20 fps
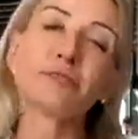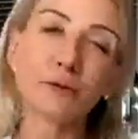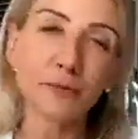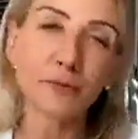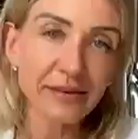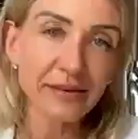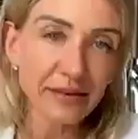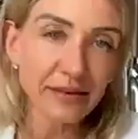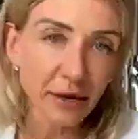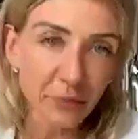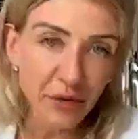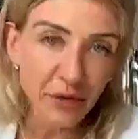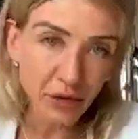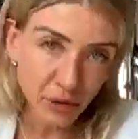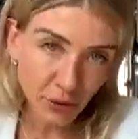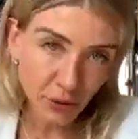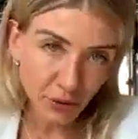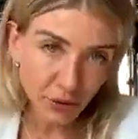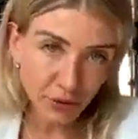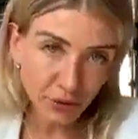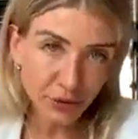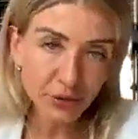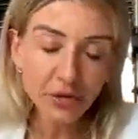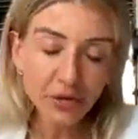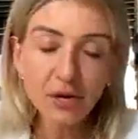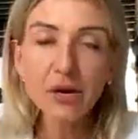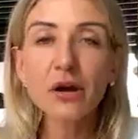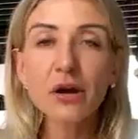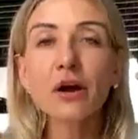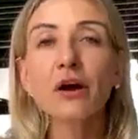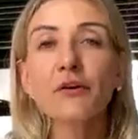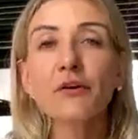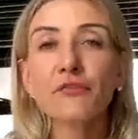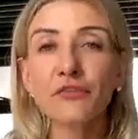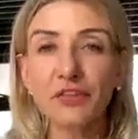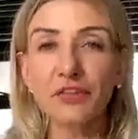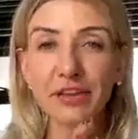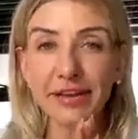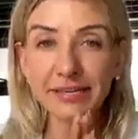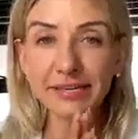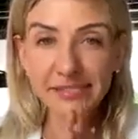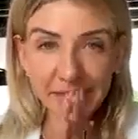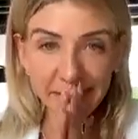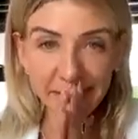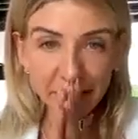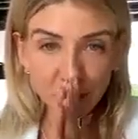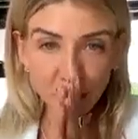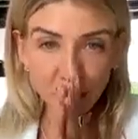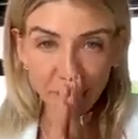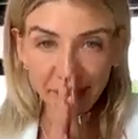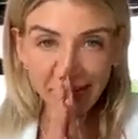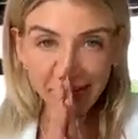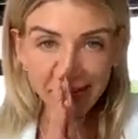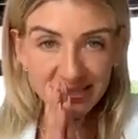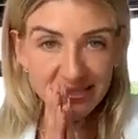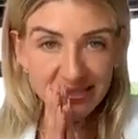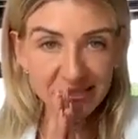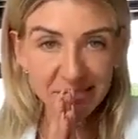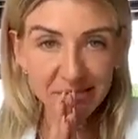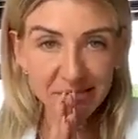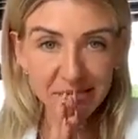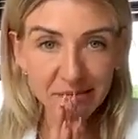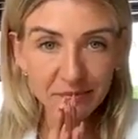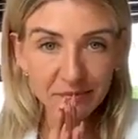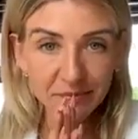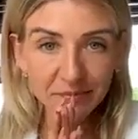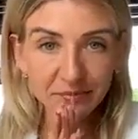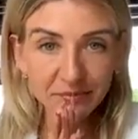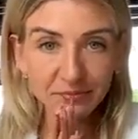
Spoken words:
depending how we go, for the next 8 weeks